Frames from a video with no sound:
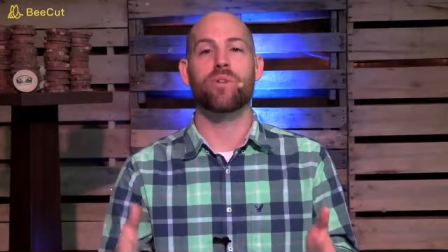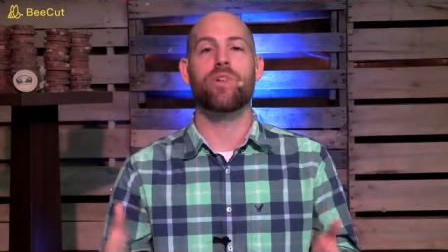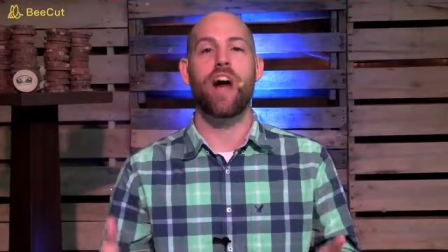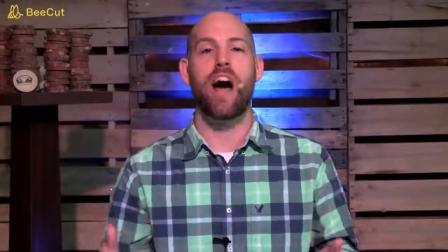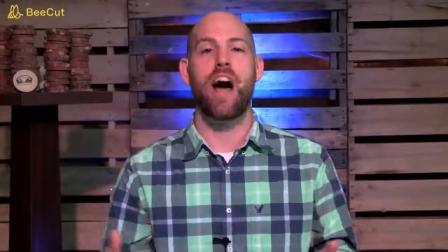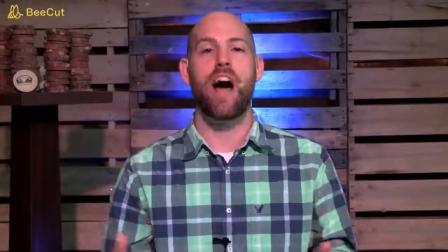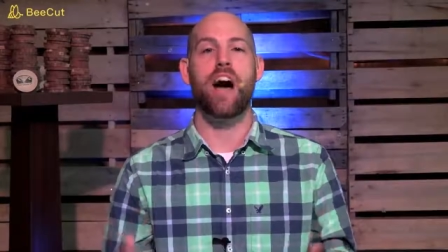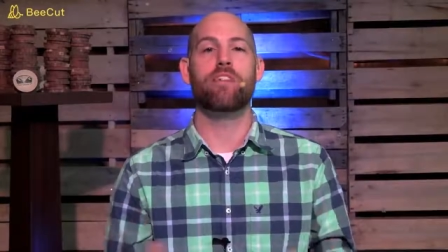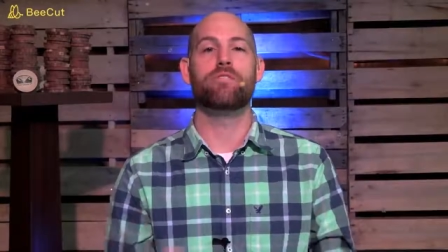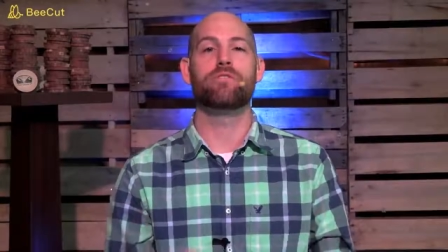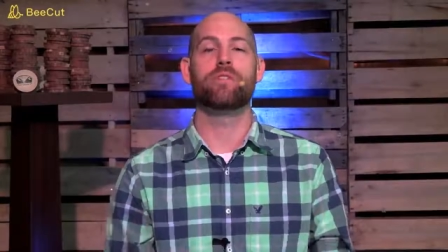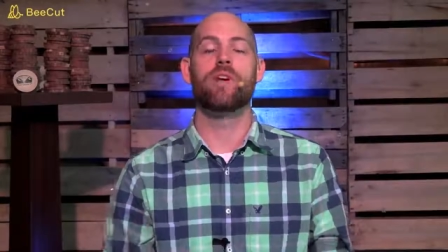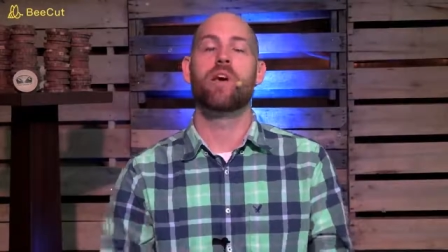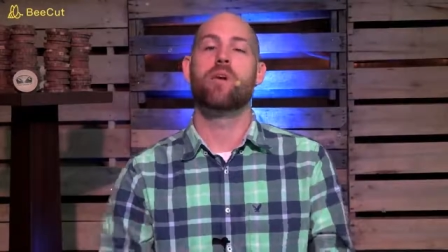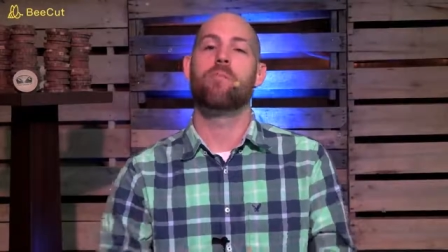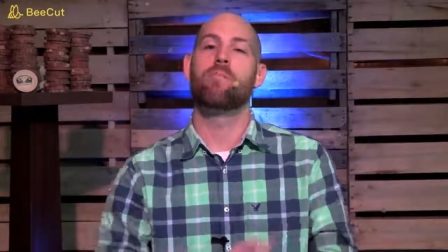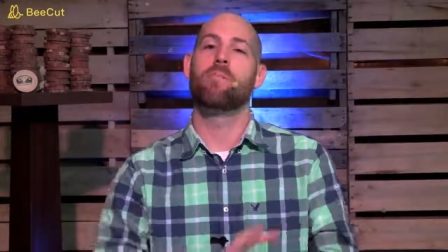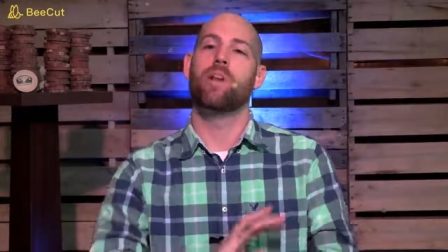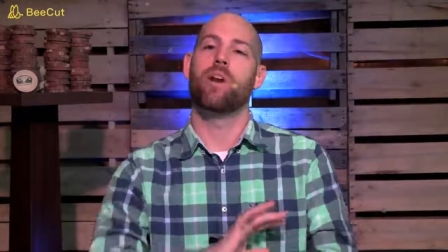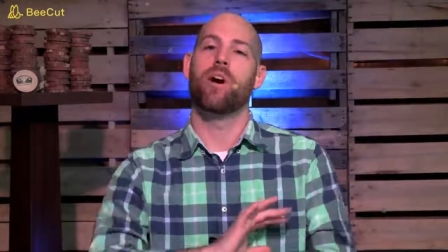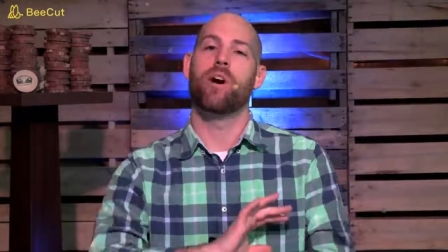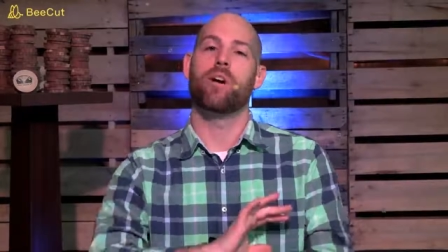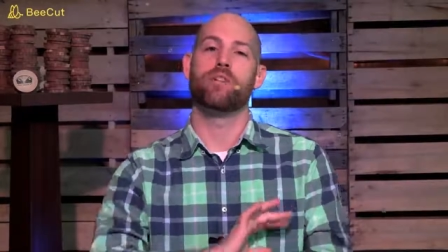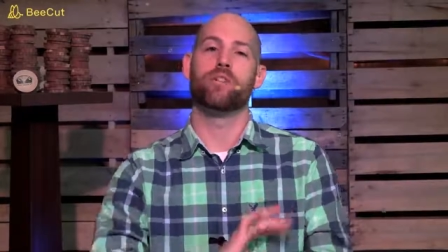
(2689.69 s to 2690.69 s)
lives,
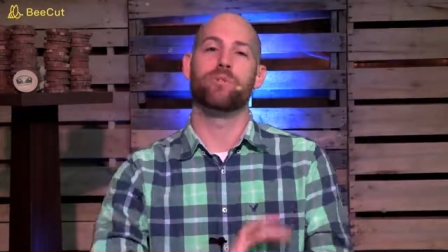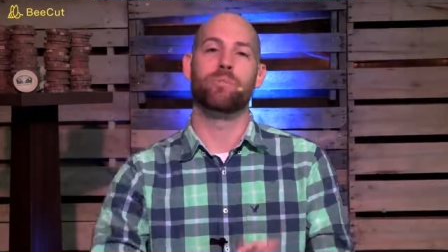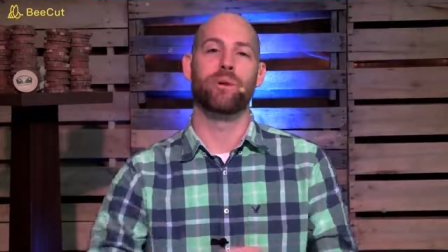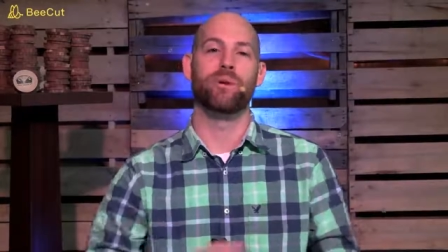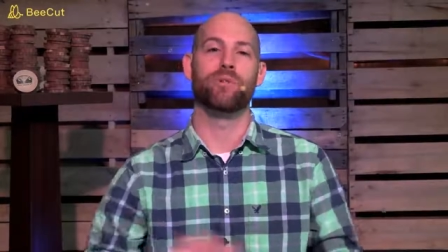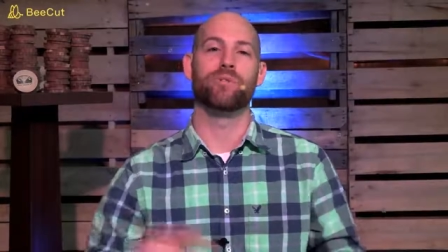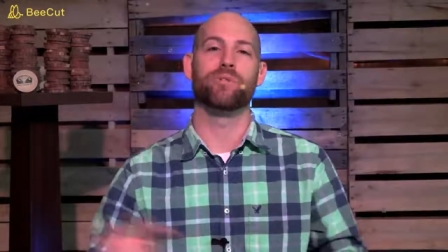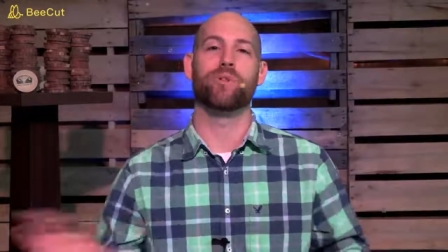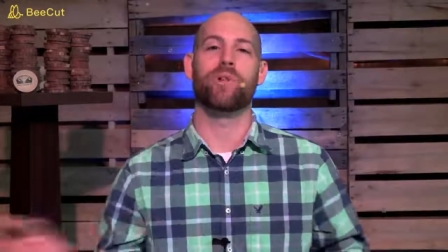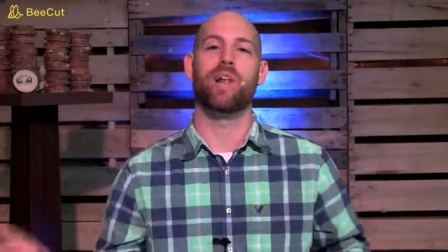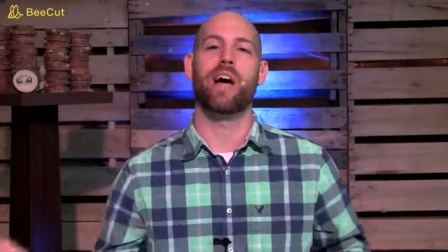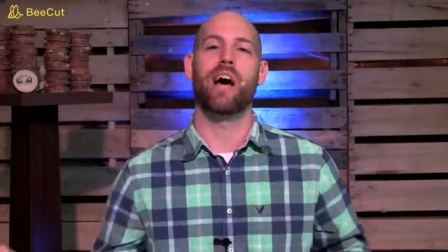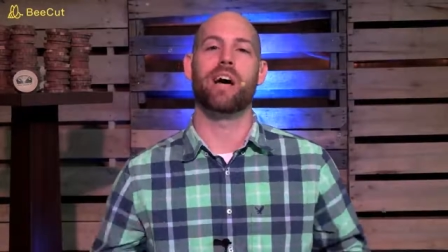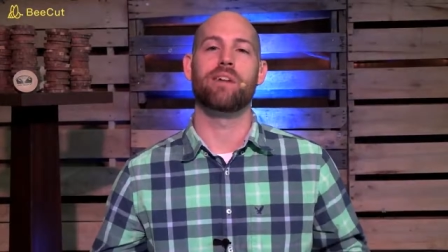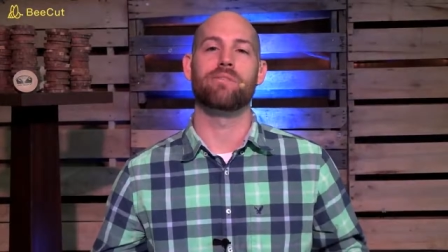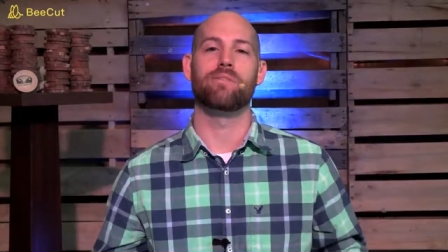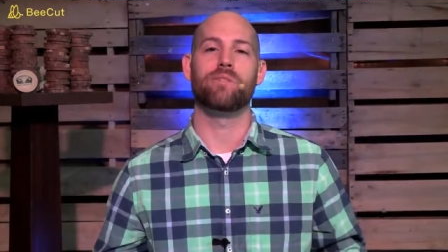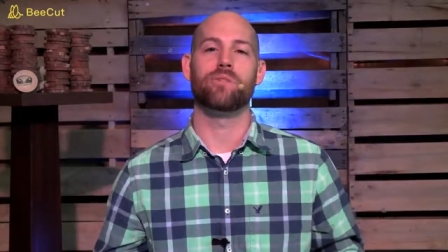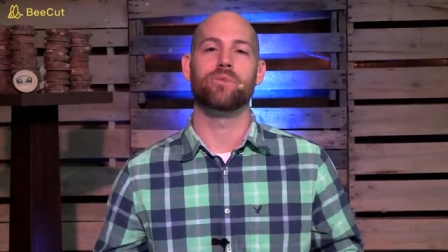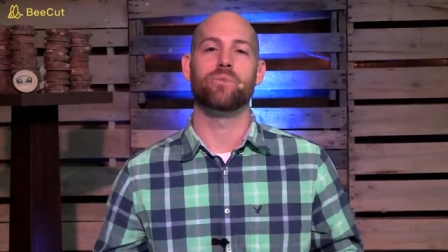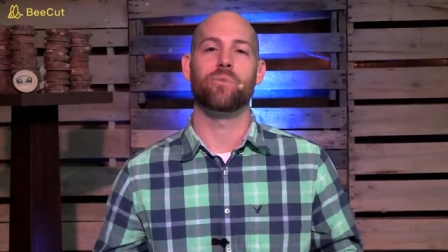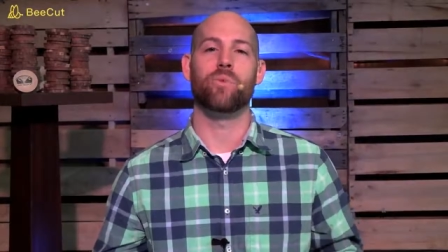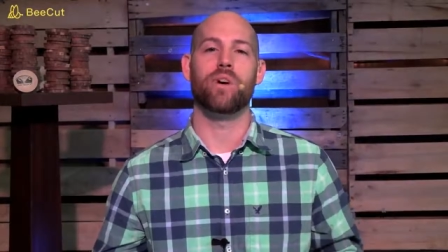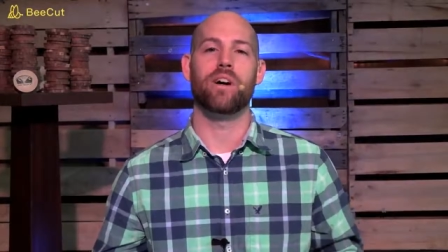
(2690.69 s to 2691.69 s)
but in our spiritual lives
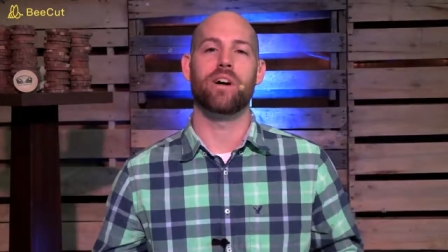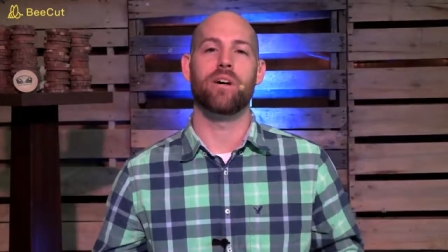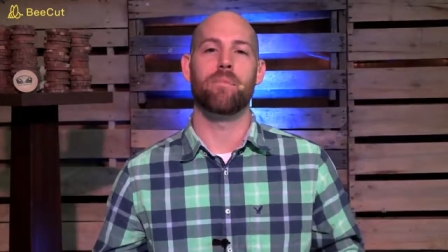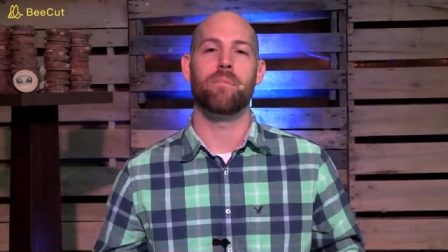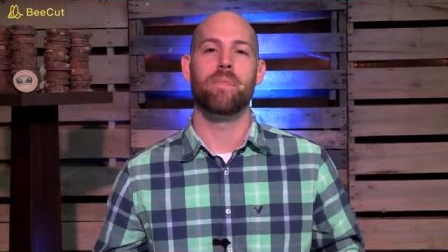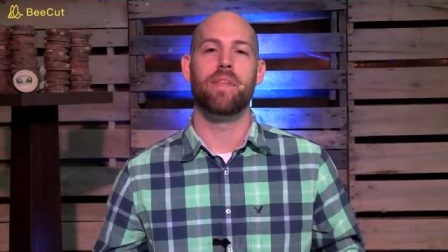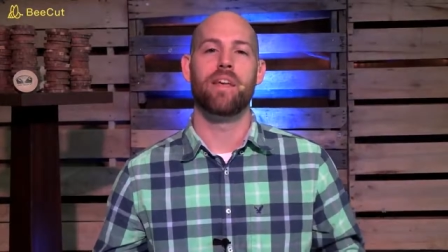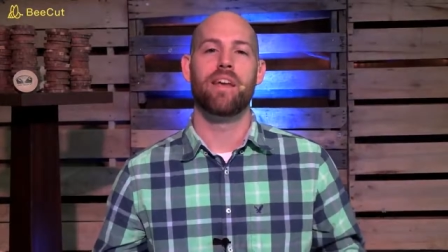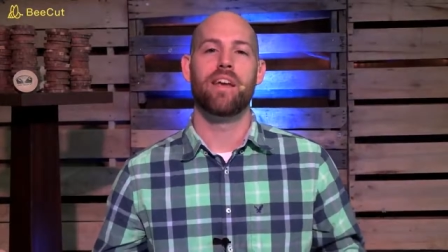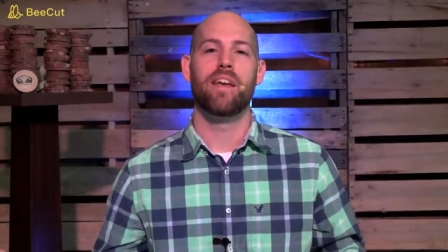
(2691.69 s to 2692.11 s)
as well,